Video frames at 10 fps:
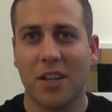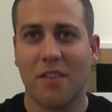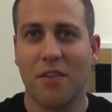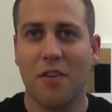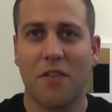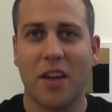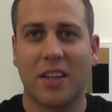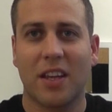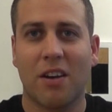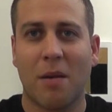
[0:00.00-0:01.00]
If you
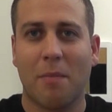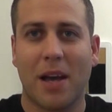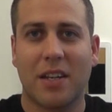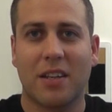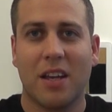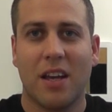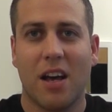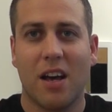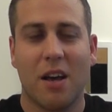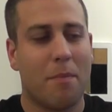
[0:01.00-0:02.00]
think the iPad
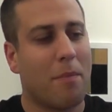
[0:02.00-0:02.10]
uh,